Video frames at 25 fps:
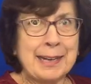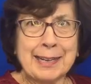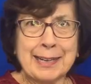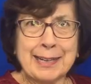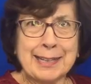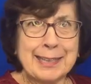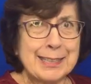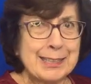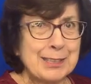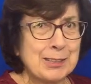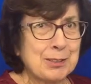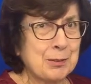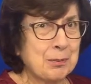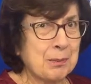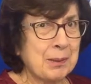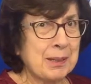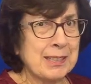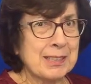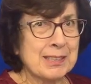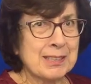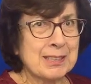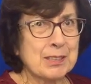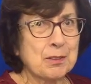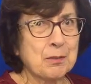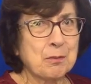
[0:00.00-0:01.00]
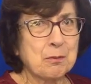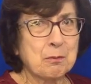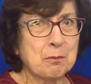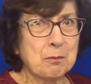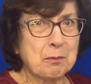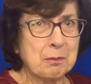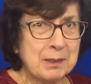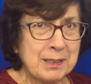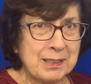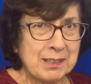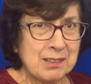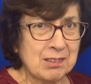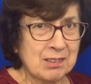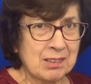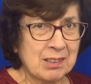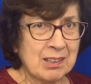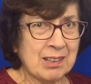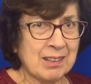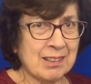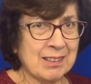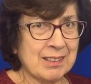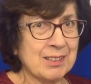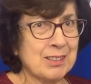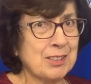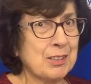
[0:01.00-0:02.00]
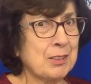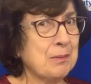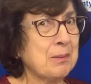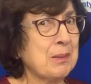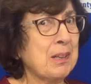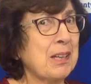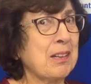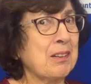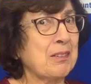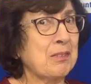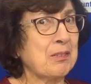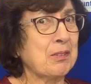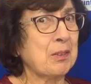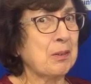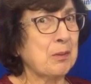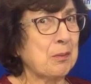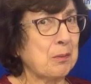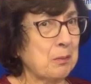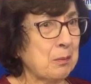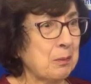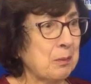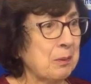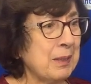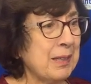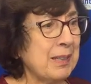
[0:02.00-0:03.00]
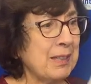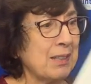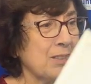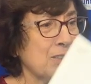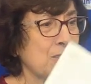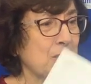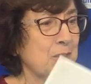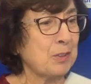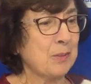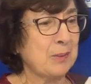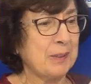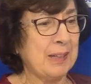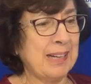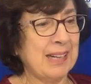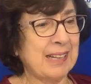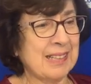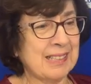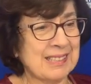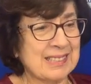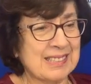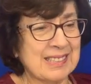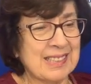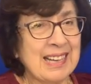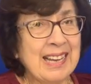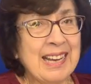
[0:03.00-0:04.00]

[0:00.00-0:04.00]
He's raced real cars around real tracks,